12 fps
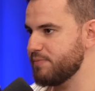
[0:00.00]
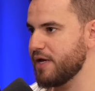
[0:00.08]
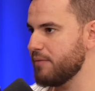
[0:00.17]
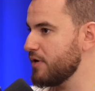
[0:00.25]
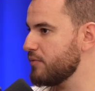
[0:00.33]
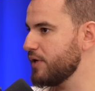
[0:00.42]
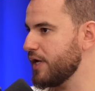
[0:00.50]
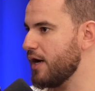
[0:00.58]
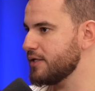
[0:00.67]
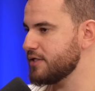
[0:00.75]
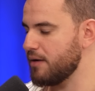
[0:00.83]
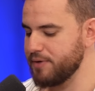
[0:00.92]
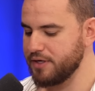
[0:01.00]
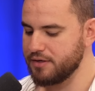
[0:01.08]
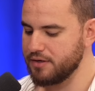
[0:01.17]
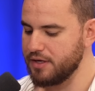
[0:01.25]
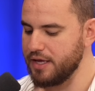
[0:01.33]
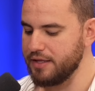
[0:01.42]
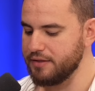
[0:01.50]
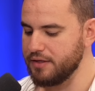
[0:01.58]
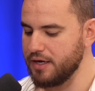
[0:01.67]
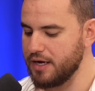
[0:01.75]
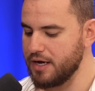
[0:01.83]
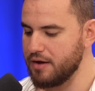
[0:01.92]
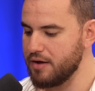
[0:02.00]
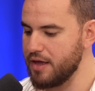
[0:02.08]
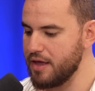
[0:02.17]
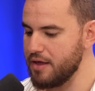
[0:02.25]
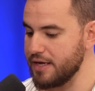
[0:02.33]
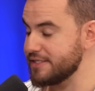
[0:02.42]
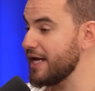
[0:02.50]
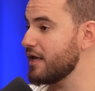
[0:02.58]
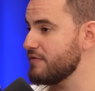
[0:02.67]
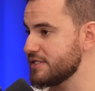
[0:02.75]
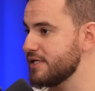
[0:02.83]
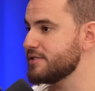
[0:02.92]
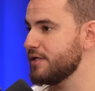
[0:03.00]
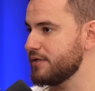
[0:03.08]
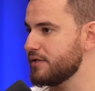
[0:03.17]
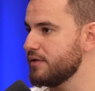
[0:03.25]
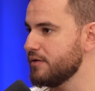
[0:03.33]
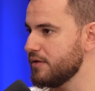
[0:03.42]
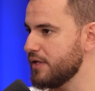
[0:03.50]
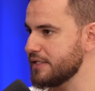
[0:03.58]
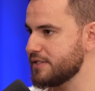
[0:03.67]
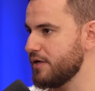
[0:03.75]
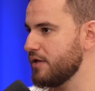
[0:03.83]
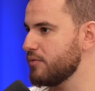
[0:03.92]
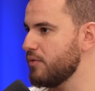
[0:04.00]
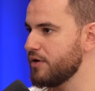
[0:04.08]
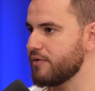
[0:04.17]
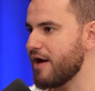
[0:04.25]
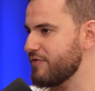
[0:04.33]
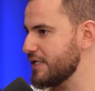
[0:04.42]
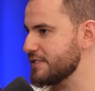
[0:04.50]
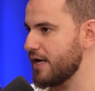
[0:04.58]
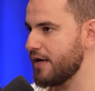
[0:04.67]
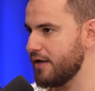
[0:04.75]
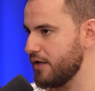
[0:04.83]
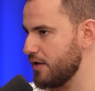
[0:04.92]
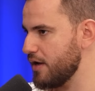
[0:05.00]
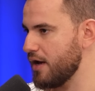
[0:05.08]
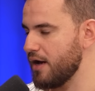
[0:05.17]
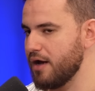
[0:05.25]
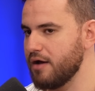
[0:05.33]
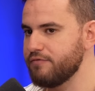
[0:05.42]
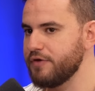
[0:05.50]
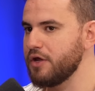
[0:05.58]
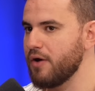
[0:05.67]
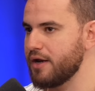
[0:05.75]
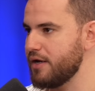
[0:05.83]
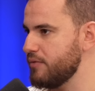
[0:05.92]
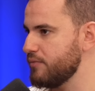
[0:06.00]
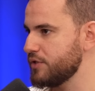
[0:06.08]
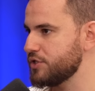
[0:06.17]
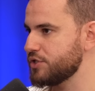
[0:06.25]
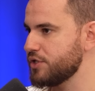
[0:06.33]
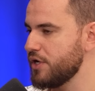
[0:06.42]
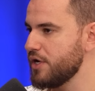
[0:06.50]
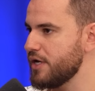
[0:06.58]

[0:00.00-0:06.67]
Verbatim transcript: becoming a really hot topic. And executive assistant. That's another one. Graphic designing, video editing, which